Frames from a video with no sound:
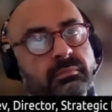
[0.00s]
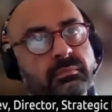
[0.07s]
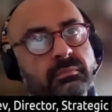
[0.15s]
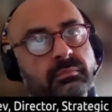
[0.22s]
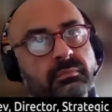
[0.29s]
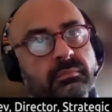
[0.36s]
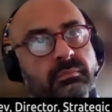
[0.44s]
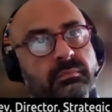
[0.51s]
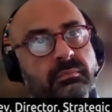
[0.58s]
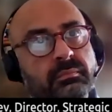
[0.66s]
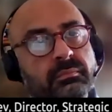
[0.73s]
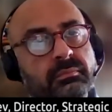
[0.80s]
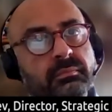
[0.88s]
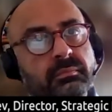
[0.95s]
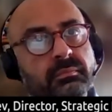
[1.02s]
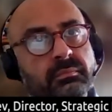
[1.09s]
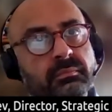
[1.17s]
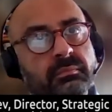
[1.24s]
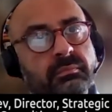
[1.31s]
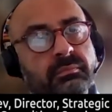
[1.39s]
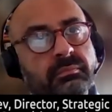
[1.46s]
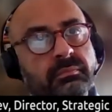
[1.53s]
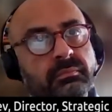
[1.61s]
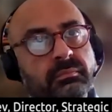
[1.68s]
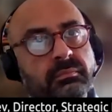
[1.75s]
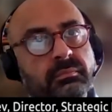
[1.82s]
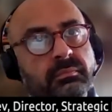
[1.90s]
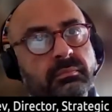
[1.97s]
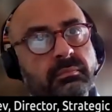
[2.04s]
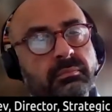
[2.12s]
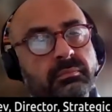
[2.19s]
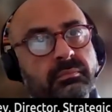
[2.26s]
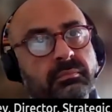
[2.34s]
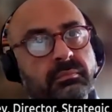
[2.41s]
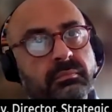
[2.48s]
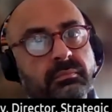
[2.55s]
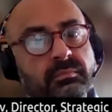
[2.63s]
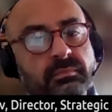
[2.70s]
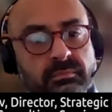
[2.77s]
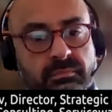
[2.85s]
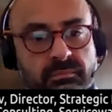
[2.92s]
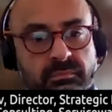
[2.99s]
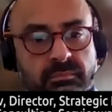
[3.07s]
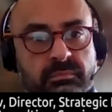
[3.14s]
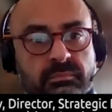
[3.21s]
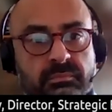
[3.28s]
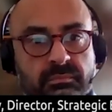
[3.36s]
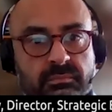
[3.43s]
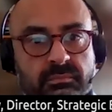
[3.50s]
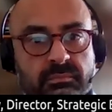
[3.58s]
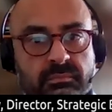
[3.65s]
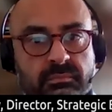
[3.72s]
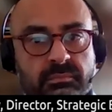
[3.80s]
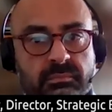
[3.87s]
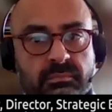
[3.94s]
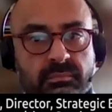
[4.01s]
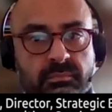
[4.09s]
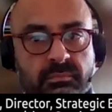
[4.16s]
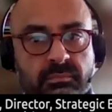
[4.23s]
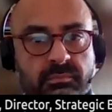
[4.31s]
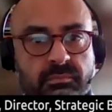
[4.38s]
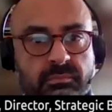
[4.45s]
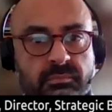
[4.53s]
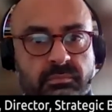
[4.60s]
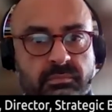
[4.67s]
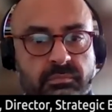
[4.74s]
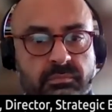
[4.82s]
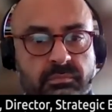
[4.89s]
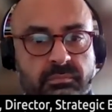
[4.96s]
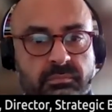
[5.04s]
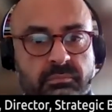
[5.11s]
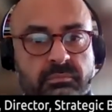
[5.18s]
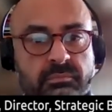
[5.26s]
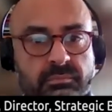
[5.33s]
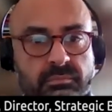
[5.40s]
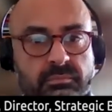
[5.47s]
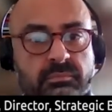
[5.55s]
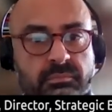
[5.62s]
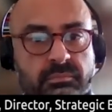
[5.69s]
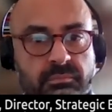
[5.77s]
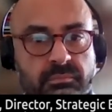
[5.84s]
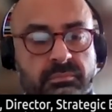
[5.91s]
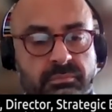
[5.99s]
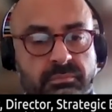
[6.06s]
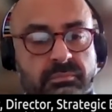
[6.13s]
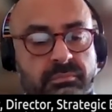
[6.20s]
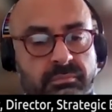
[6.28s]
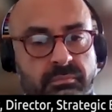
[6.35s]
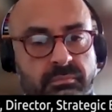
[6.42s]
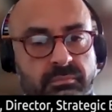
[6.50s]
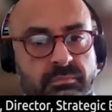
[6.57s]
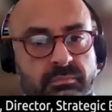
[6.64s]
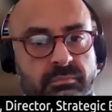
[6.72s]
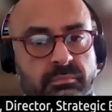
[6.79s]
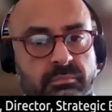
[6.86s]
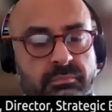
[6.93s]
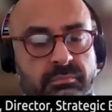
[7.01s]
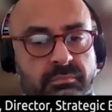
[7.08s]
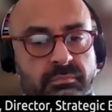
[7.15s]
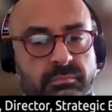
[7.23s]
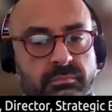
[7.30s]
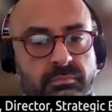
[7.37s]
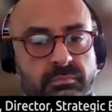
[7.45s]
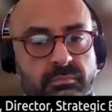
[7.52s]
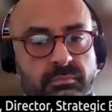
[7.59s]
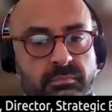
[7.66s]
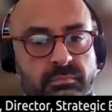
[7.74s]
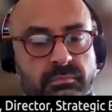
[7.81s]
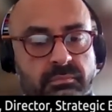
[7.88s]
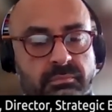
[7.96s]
This person isn't speaking.